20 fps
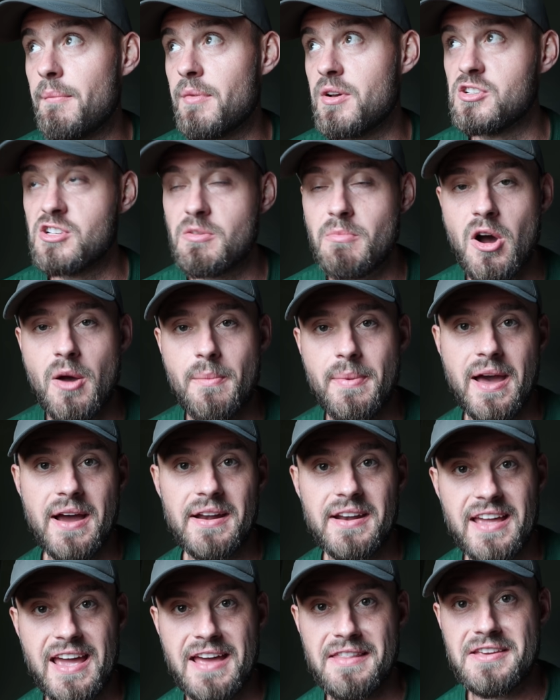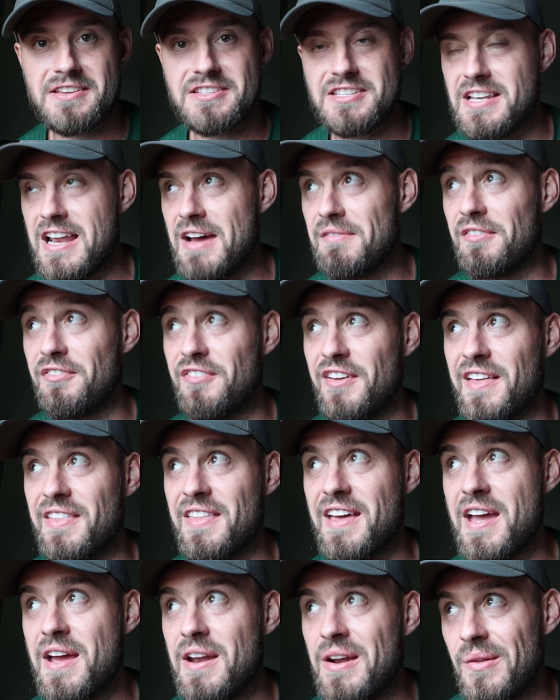Because I might be able to, again, this is another thing
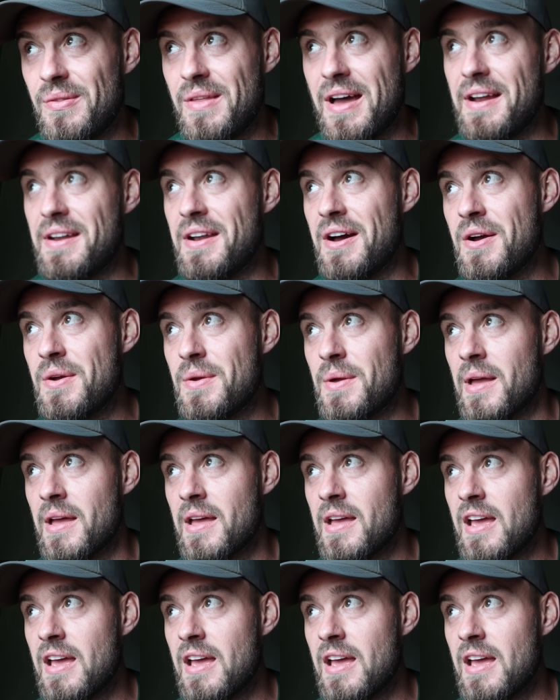there, and on that note,